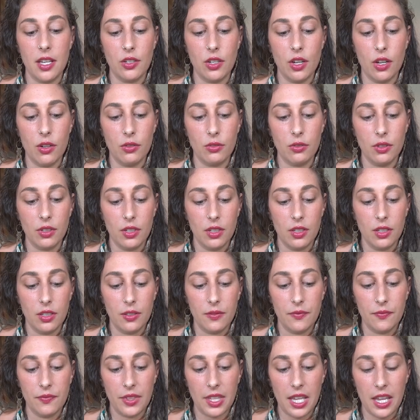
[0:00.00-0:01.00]
don't,
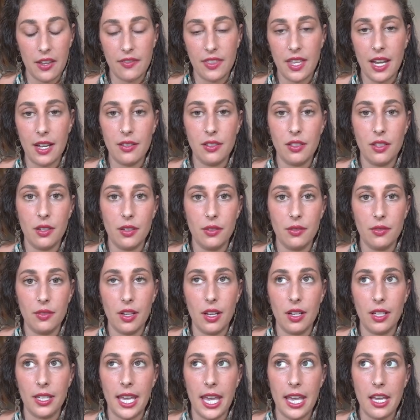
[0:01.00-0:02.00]
if that's a
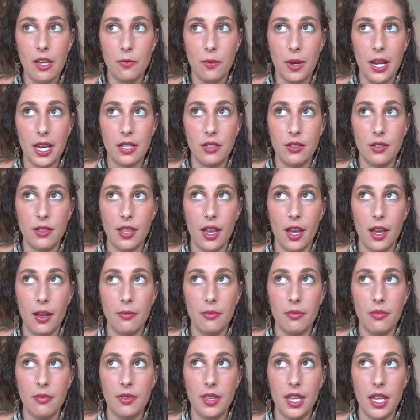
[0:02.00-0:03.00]
gateway to
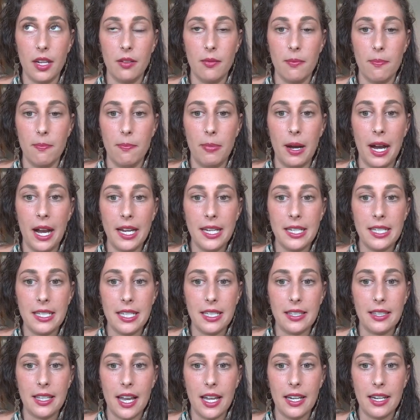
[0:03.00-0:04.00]
them, then
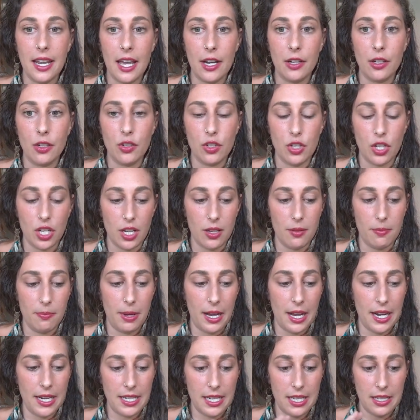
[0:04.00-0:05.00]
binding that energy,
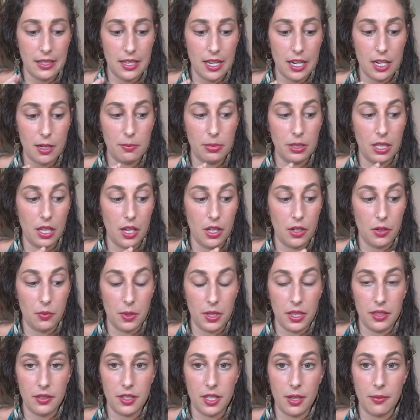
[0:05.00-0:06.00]
binding their blood
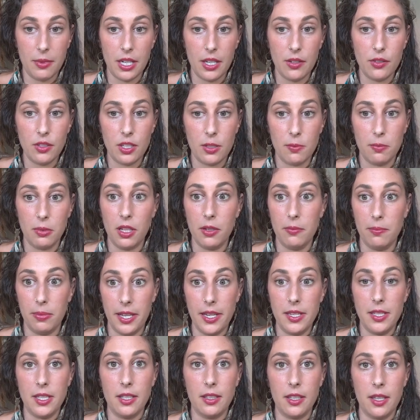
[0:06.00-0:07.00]
with someone else's blood,
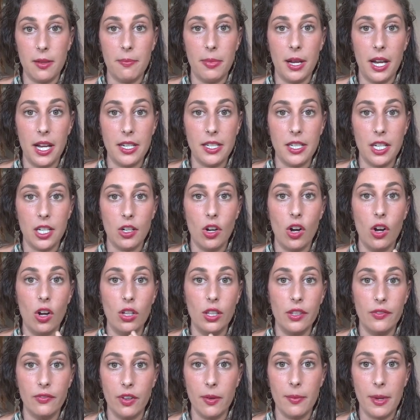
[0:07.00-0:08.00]
basically binding all
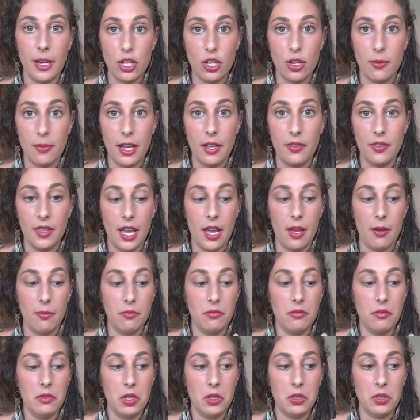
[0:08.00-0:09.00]
information about them
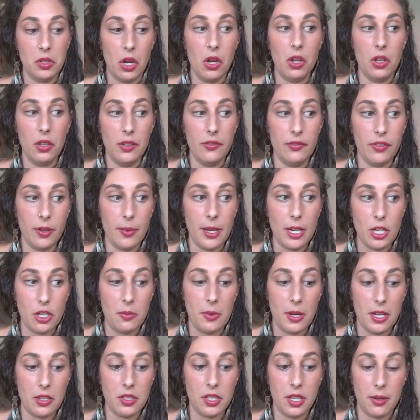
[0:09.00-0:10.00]
to all information
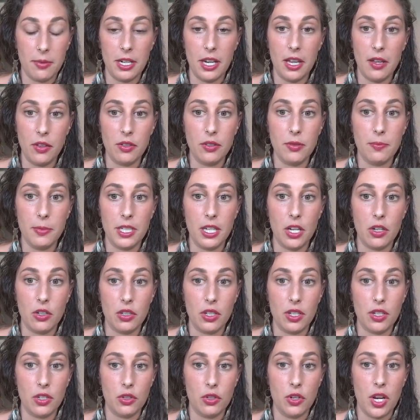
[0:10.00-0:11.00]
about someone else,
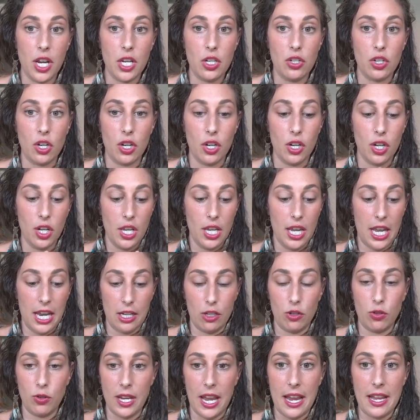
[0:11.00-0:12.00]
potentially a stranger, and
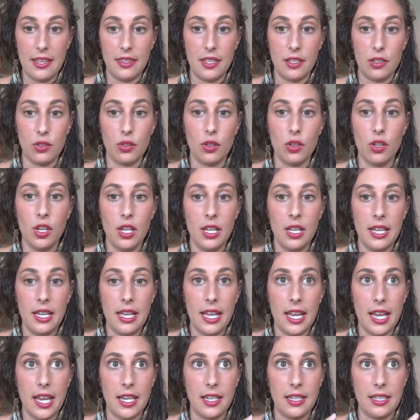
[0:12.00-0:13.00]
create this
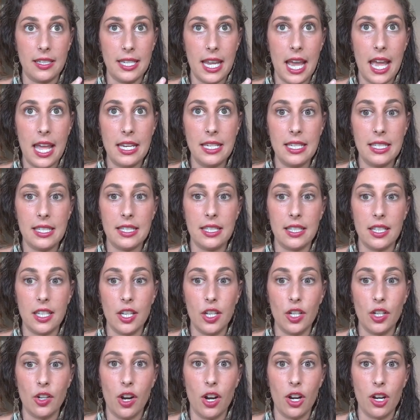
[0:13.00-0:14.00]

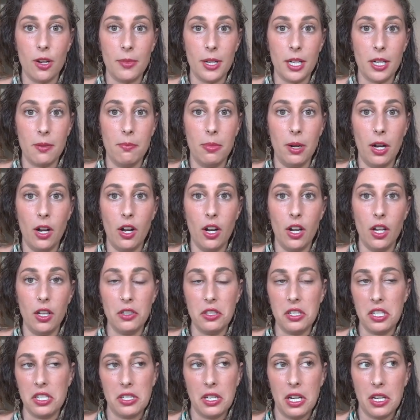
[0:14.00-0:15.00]
intensely karmic
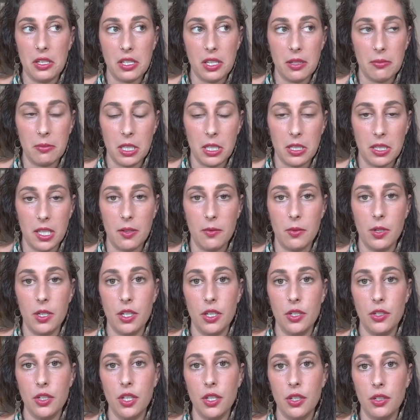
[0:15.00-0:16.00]
bond is not something they want
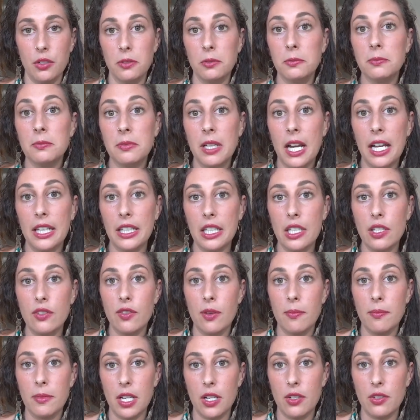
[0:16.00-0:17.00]
to do, at least
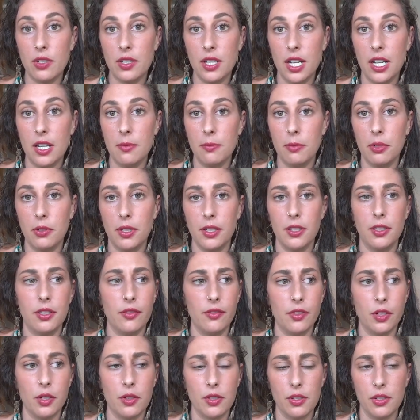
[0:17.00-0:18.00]
from their standpoint. And
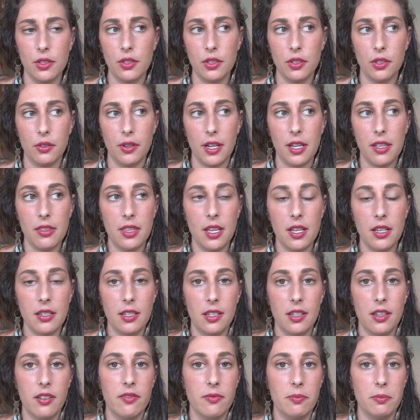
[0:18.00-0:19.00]
of course, it's a great thing to
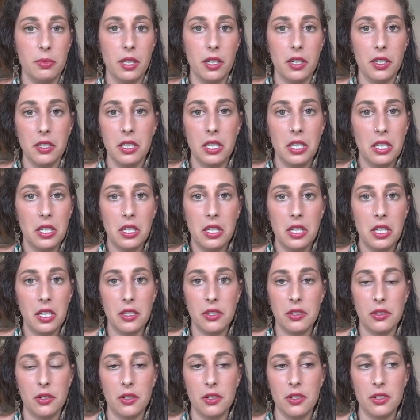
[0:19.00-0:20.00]
give blood in
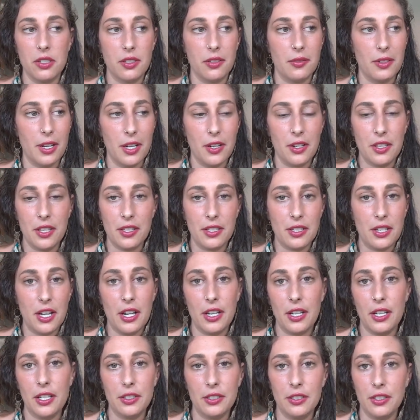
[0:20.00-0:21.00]
certain scenarios. It's
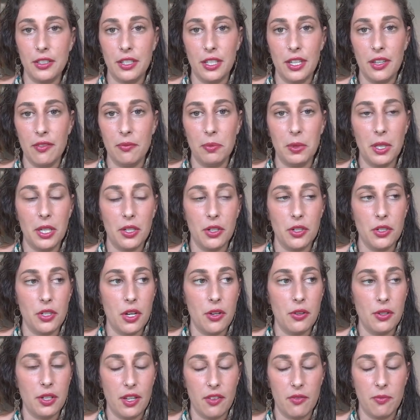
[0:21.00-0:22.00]
not a give blood or
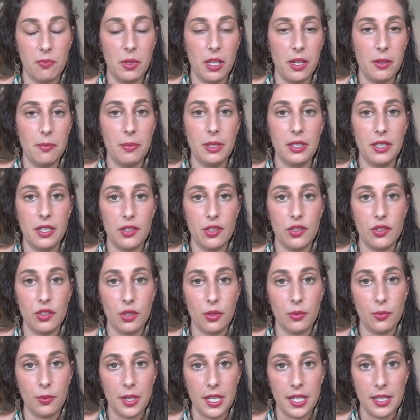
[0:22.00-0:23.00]
don't give blood, but this is the
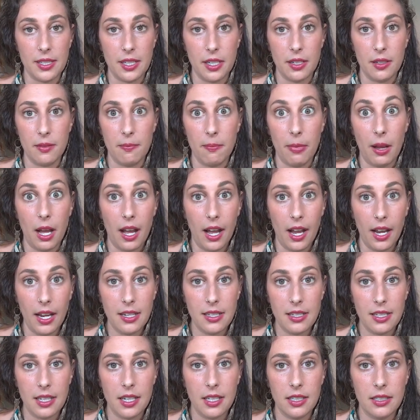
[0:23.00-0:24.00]
reason
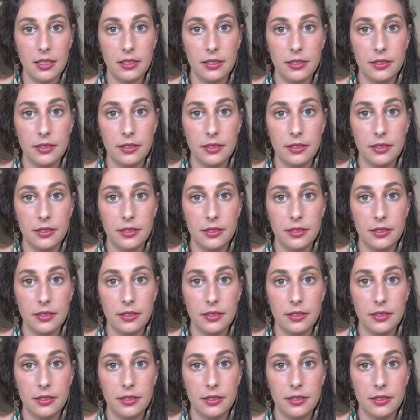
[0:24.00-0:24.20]
behind it.